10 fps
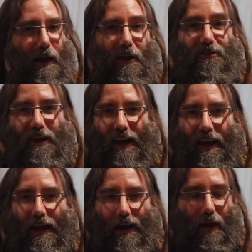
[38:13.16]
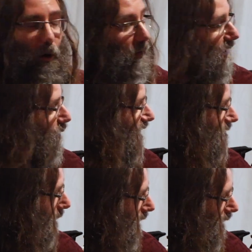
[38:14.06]
She only wants
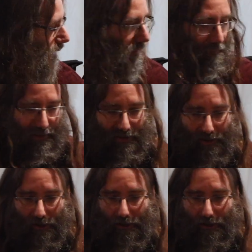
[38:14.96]
belly rubs.